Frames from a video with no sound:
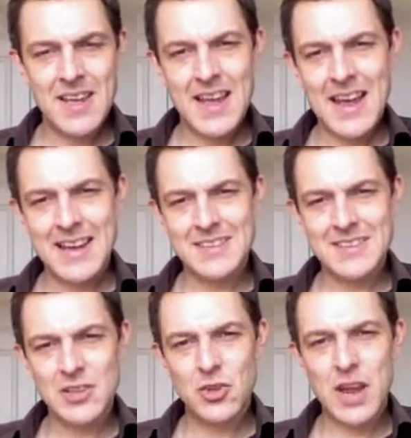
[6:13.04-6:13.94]
and
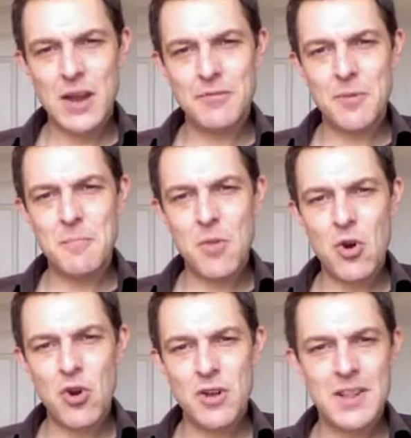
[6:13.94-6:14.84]
look out for
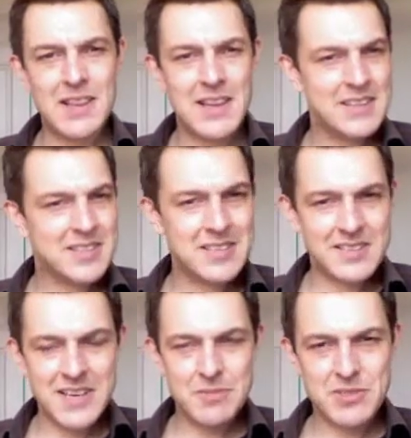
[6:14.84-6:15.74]
more LinkedIn
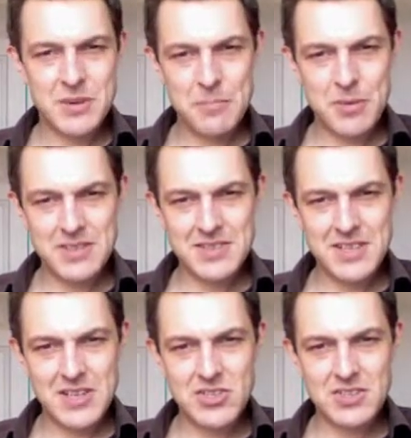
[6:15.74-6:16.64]
tips,
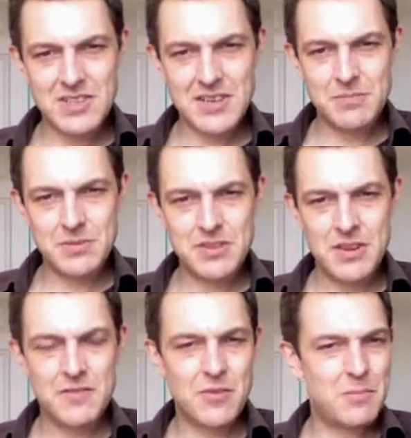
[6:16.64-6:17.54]
presentation tips,
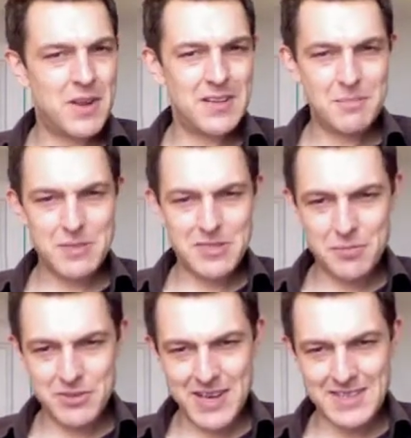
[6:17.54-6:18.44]
from me, Mr.
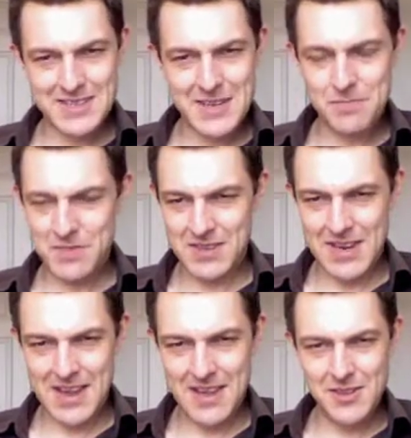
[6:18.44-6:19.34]
Presenter,
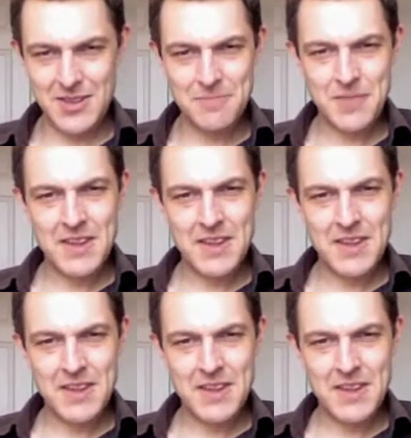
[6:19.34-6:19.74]
Nick Hill.